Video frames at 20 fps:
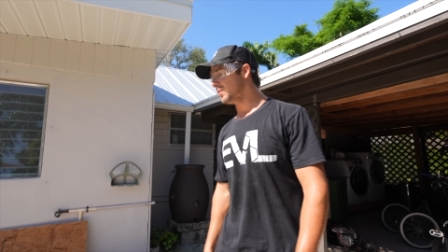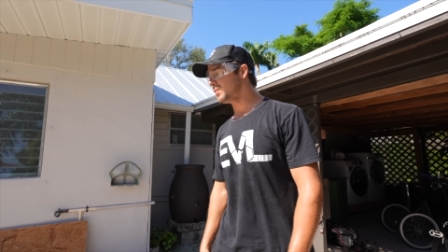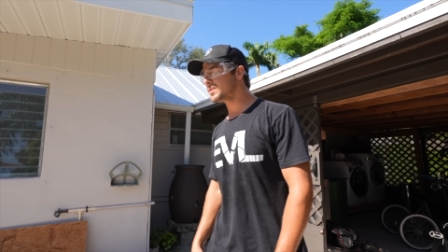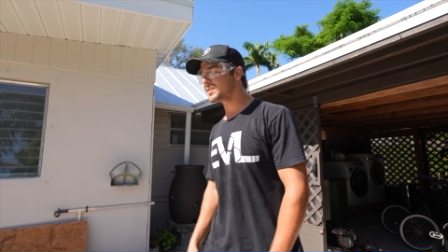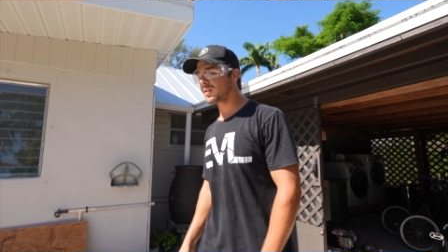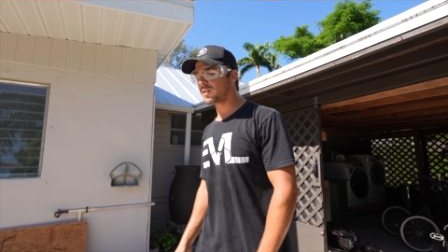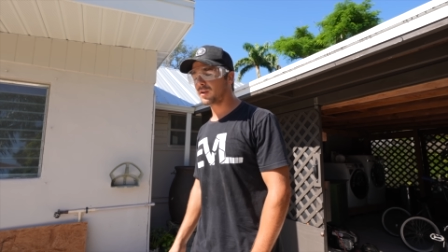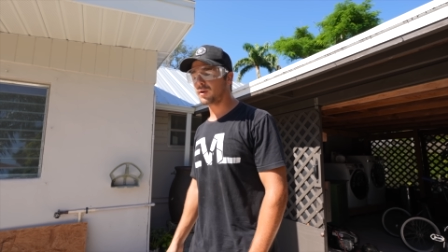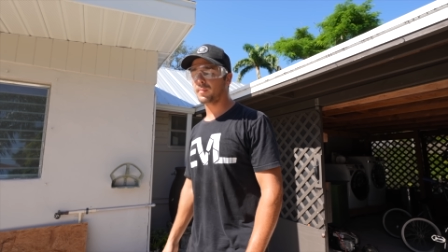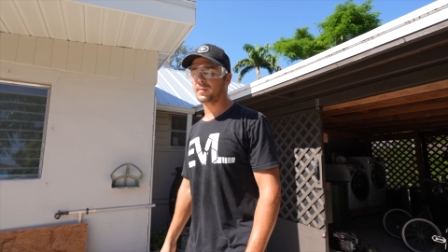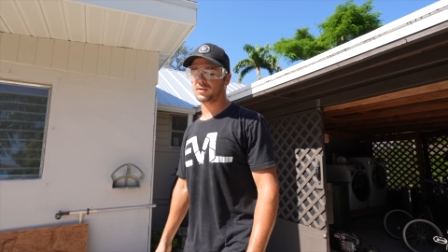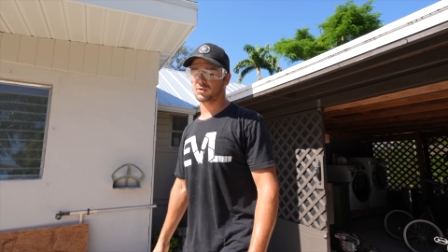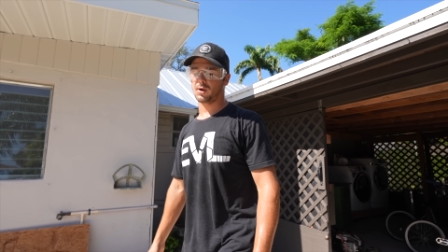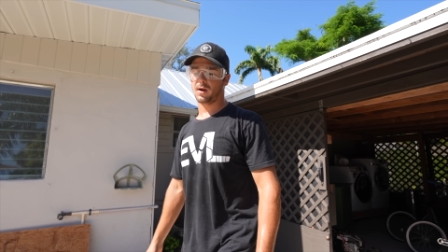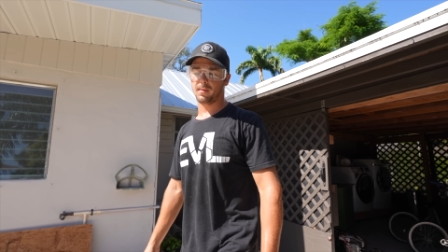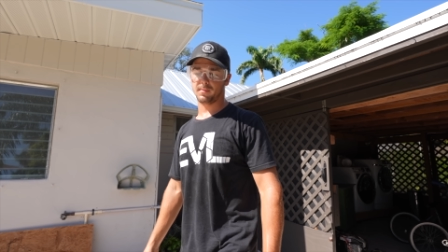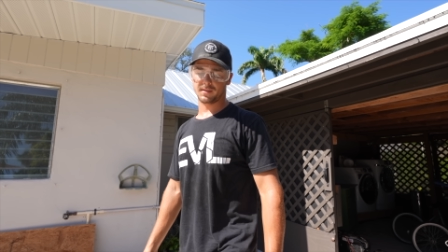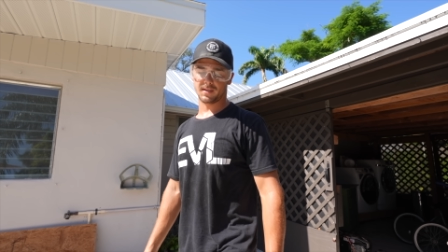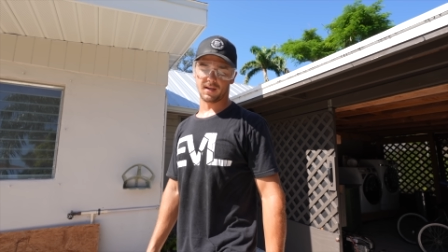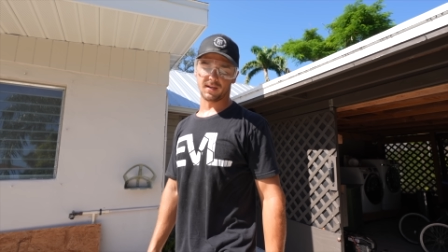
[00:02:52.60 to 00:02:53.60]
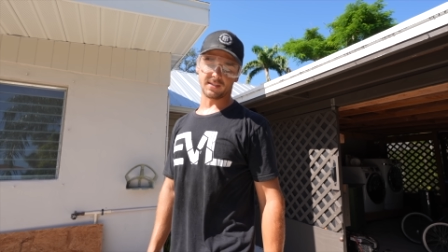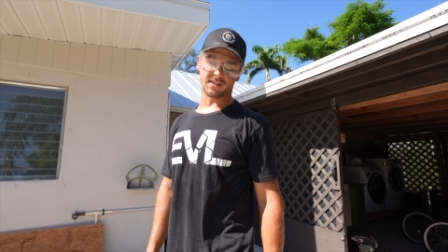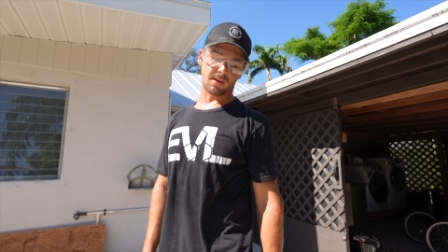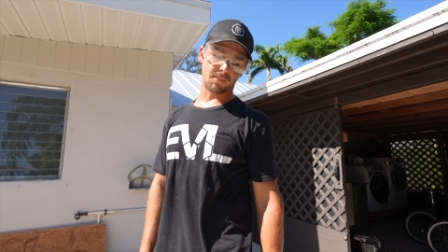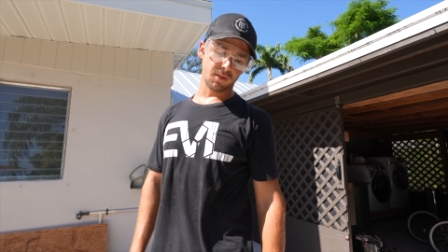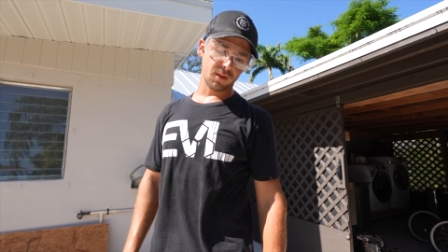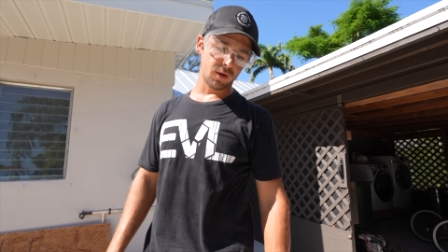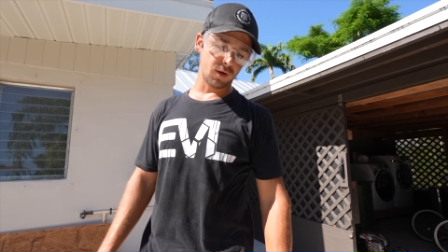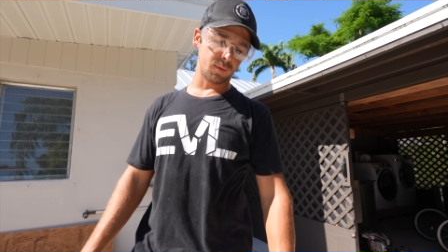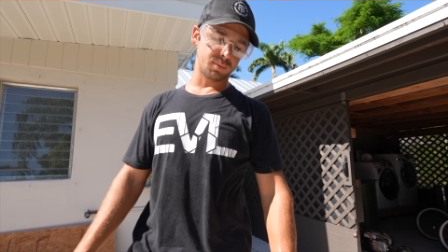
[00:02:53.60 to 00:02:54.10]
it was a little bit traumatizing. I'm
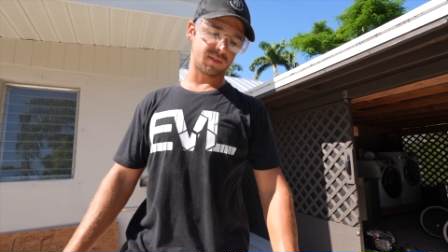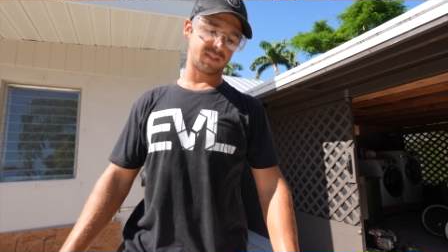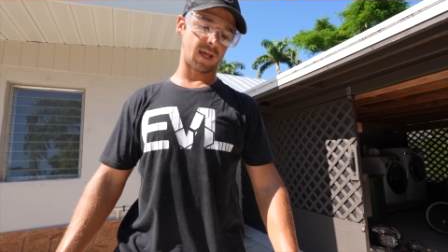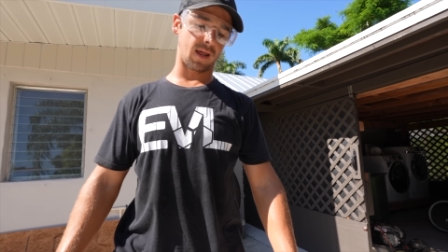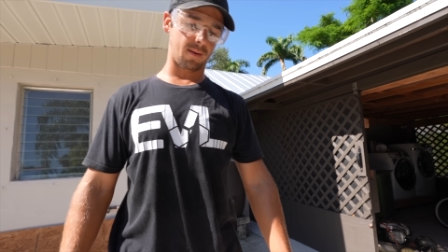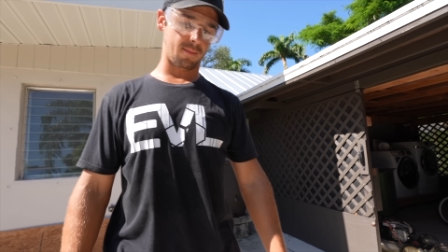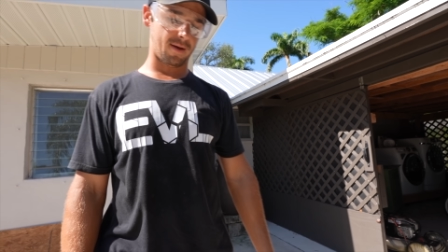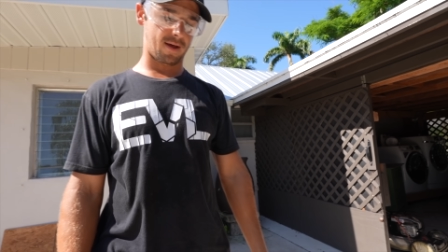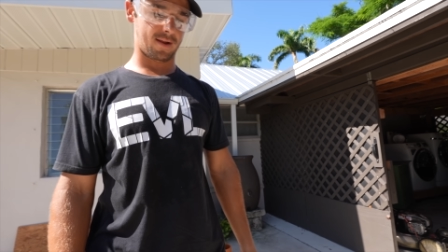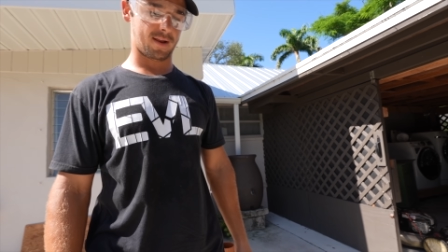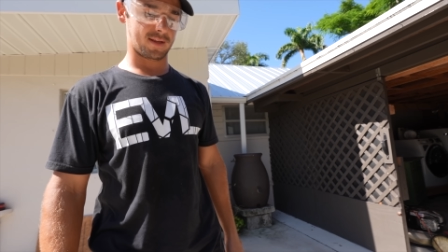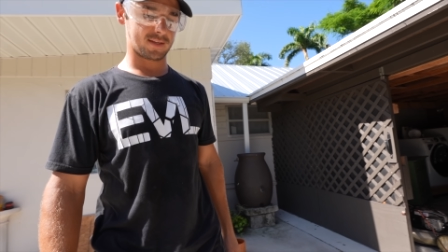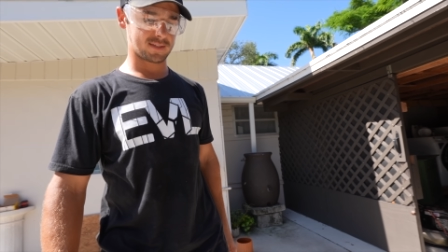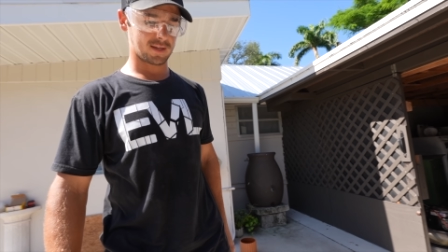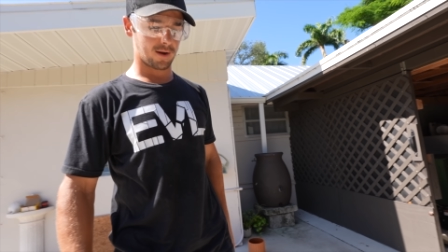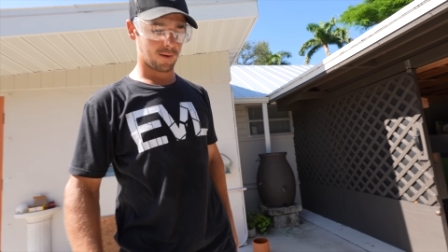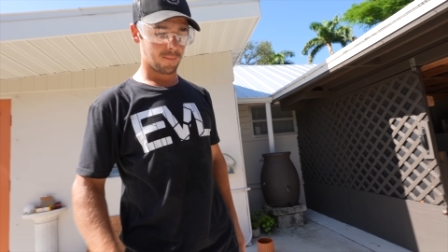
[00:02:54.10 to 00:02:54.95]
a little upset about it. So